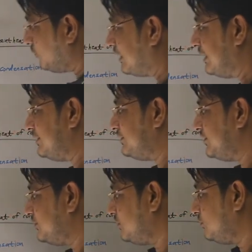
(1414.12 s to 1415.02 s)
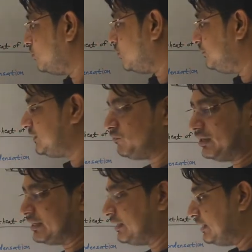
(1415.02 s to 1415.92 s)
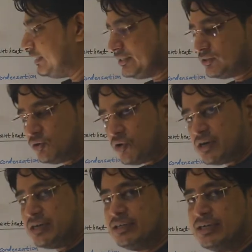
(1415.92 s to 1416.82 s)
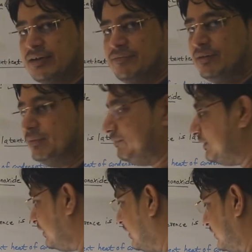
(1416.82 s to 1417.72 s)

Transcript: heat of condensation of this water is not available with